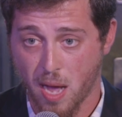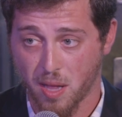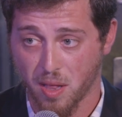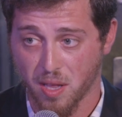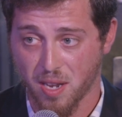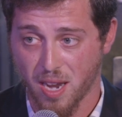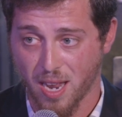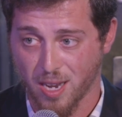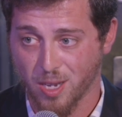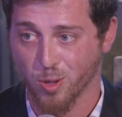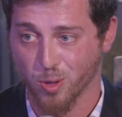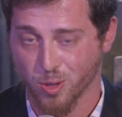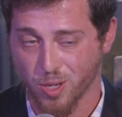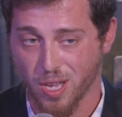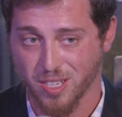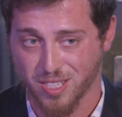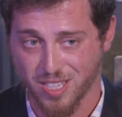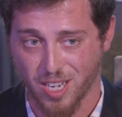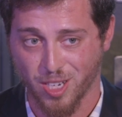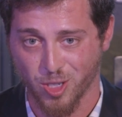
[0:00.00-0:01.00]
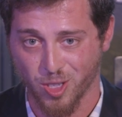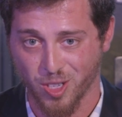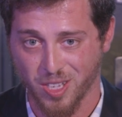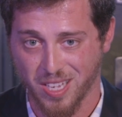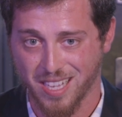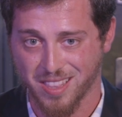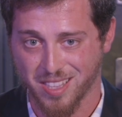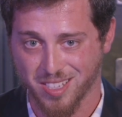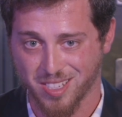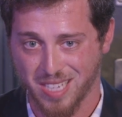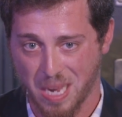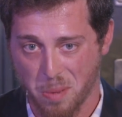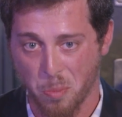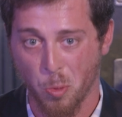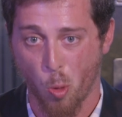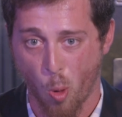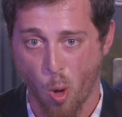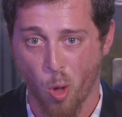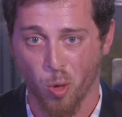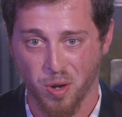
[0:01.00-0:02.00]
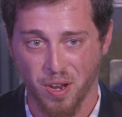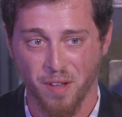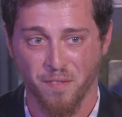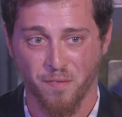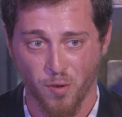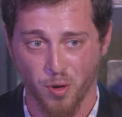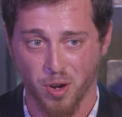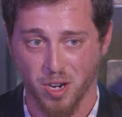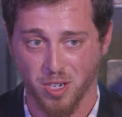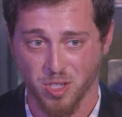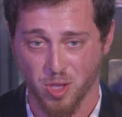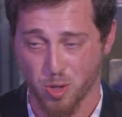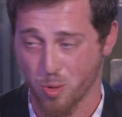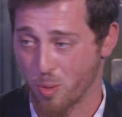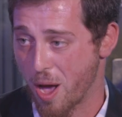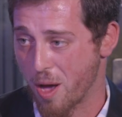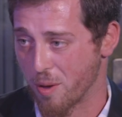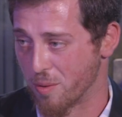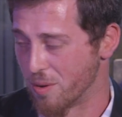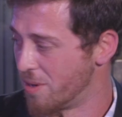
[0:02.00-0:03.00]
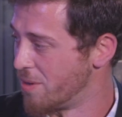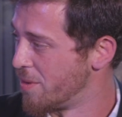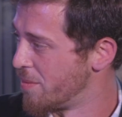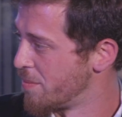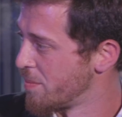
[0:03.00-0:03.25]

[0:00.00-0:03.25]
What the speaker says: pilot, and you'll essentially get the same quality of footage throughout.